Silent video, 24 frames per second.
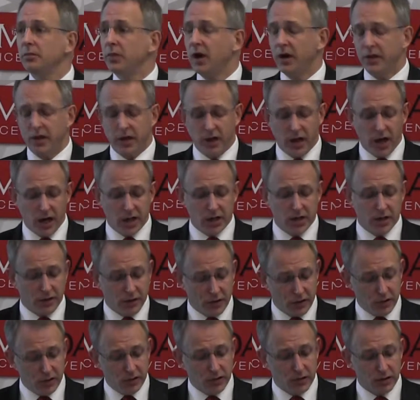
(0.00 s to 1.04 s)
By the
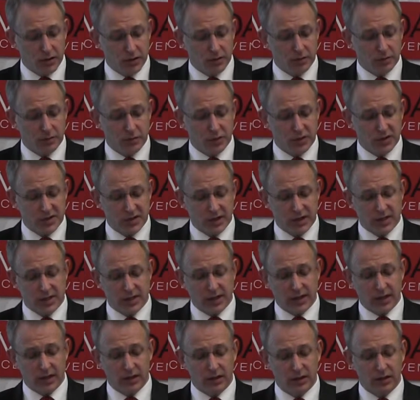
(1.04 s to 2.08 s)
93rd
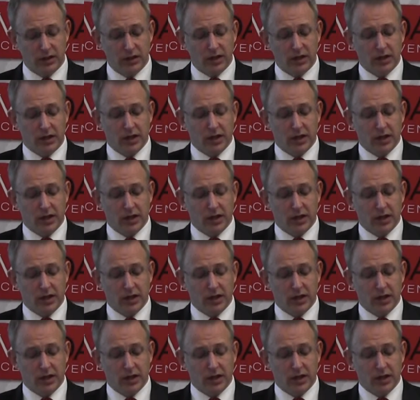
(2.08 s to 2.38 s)
percentile,